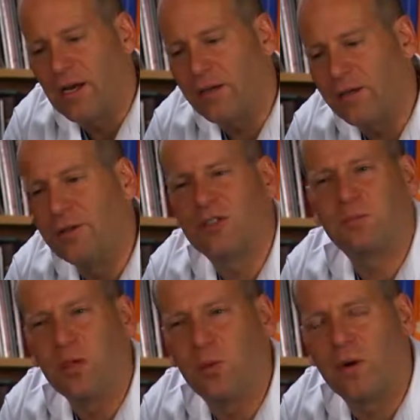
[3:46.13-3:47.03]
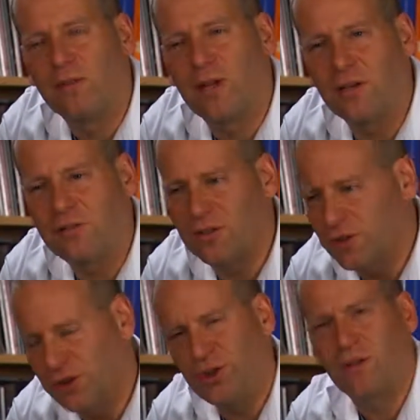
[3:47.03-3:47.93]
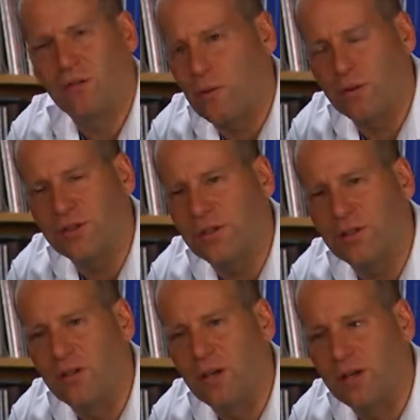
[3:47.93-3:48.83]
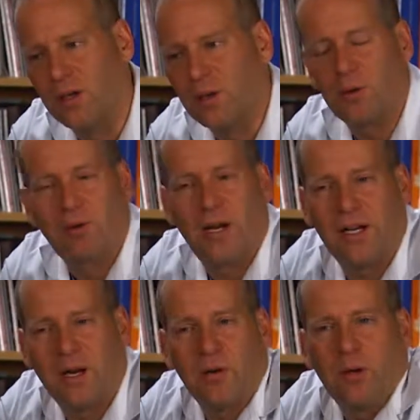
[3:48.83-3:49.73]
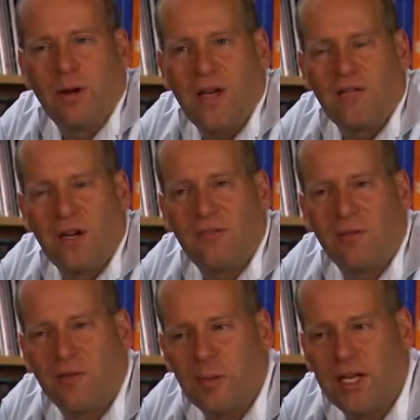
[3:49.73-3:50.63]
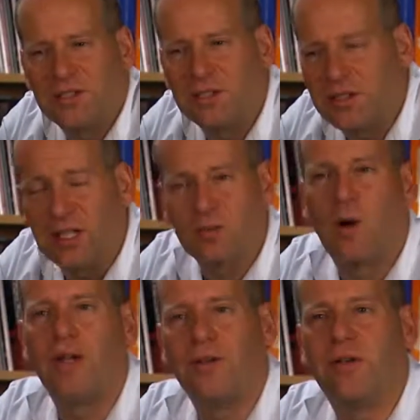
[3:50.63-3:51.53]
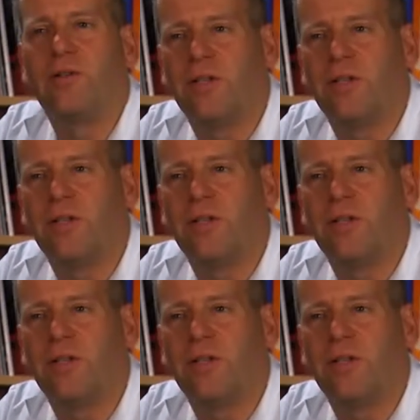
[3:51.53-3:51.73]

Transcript: Could this be one of those? Sure, of course it could. But right now we don't have enough information, and that's why you do